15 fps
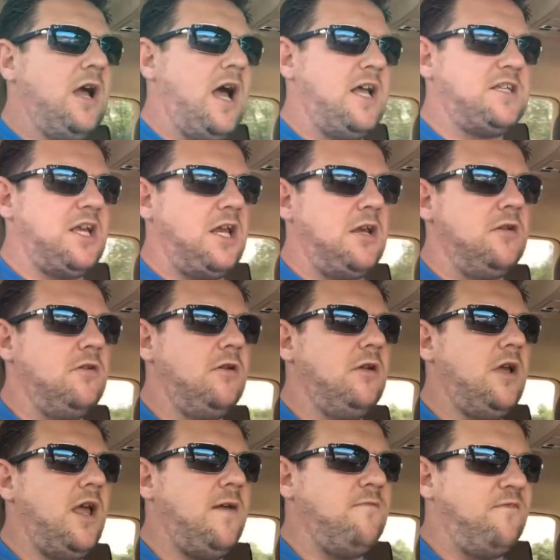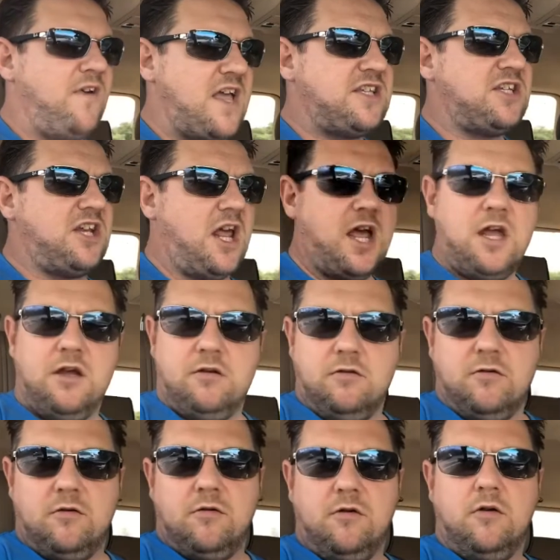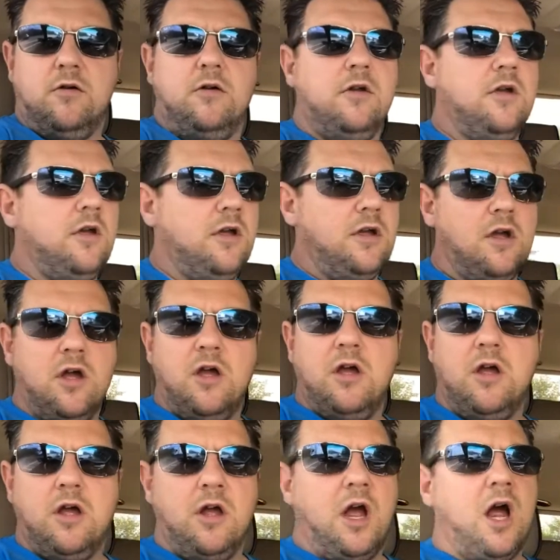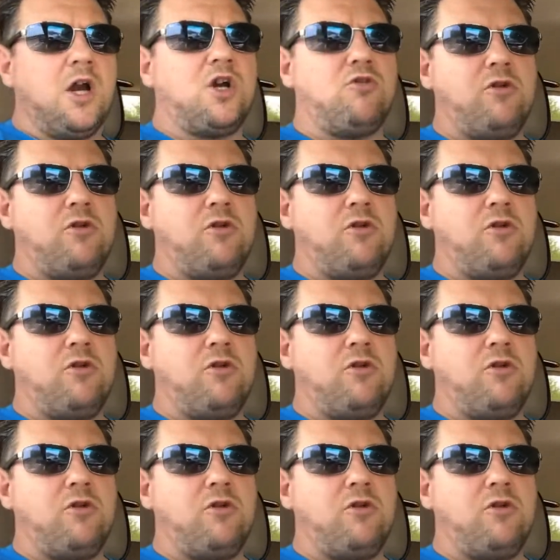as in invest it, and